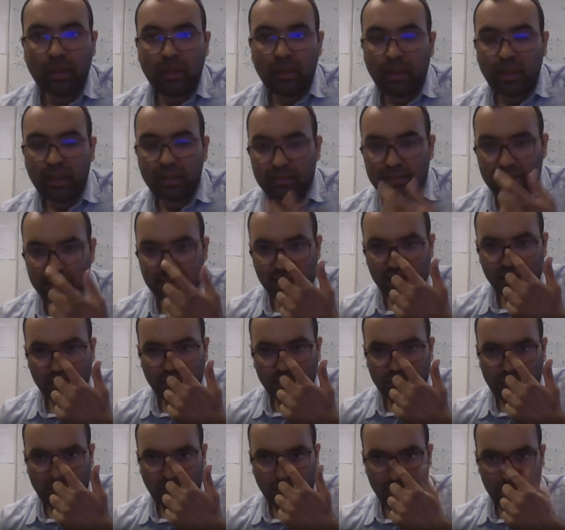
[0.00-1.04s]
essentially
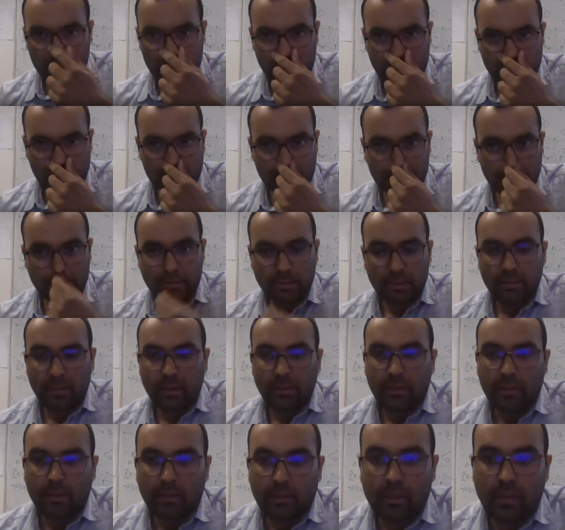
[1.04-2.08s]
what happens is,
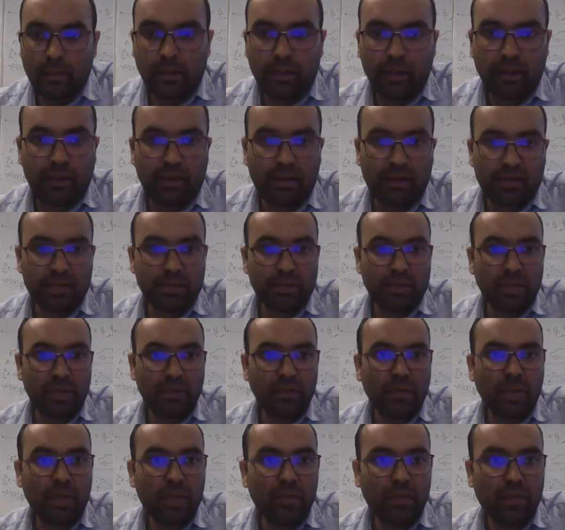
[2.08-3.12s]

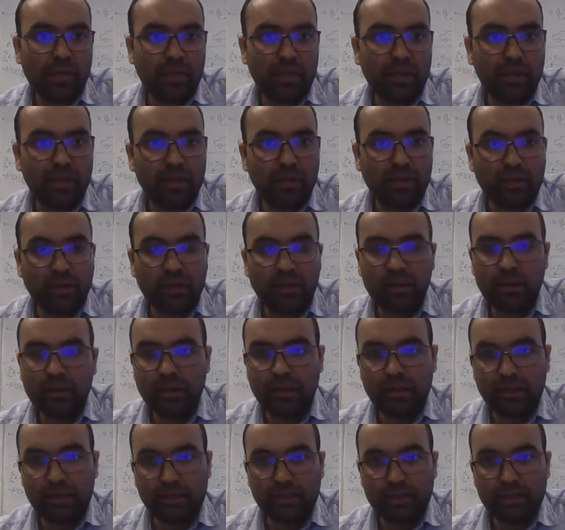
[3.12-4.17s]
if you have an area
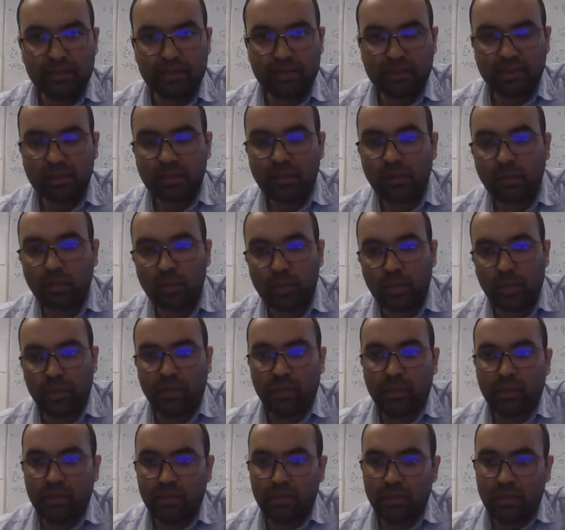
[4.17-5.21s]
like this with
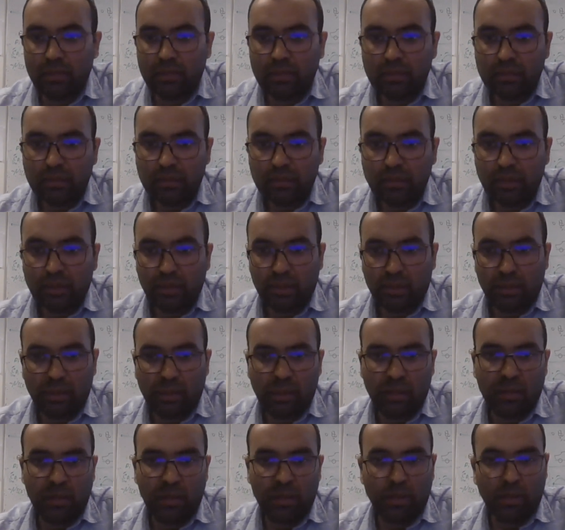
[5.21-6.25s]

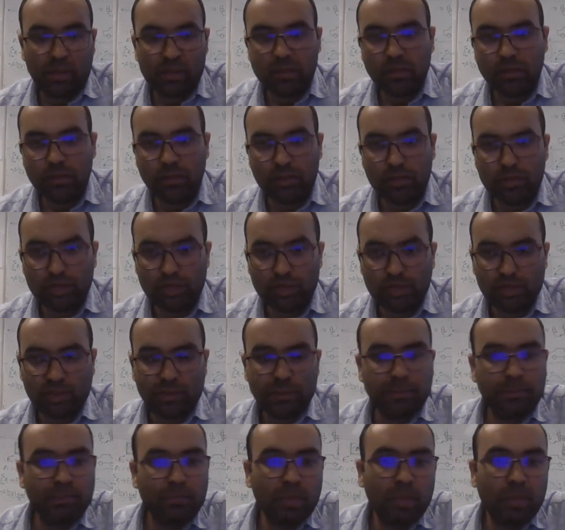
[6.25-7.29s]
lots of bushes,
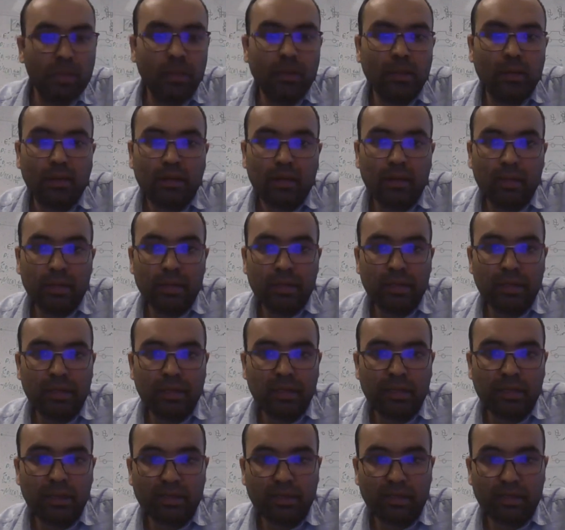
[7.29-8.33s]

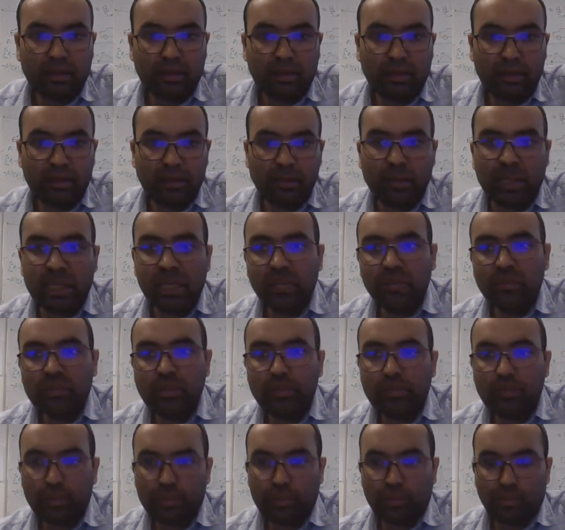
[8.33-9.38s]
then many of the
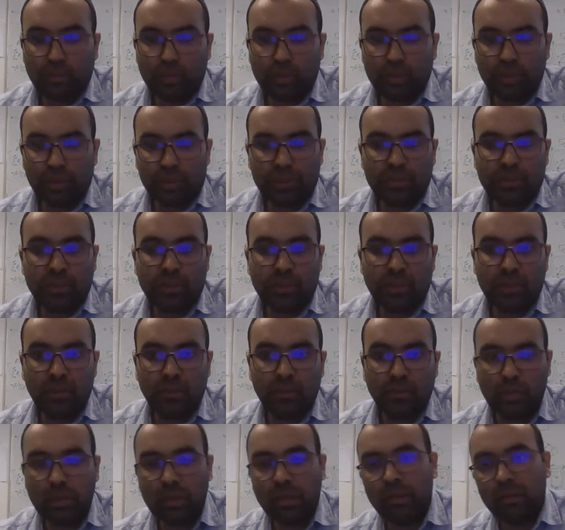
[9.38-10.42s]
bushes
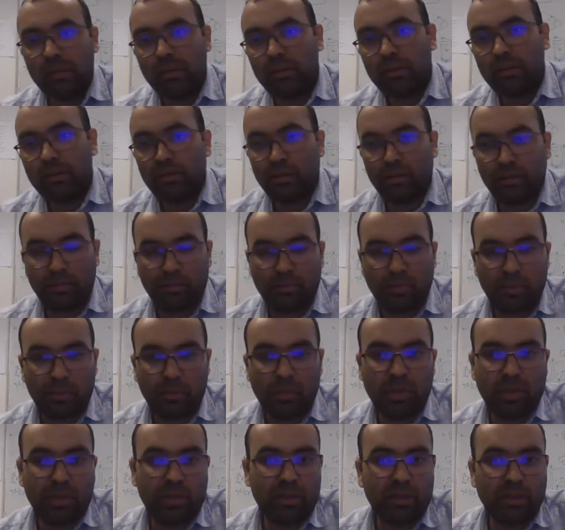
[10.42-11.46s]
will be
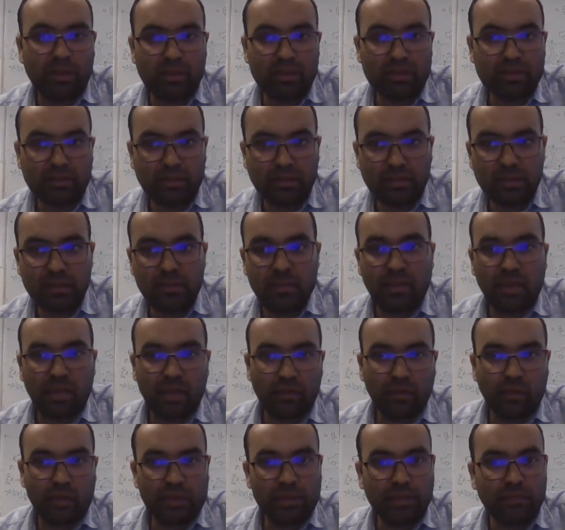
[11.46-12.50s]
predicted as trees
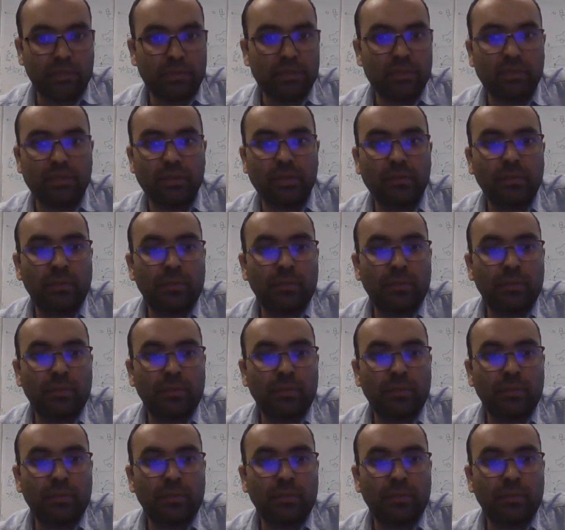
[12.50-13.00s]
and vice versa.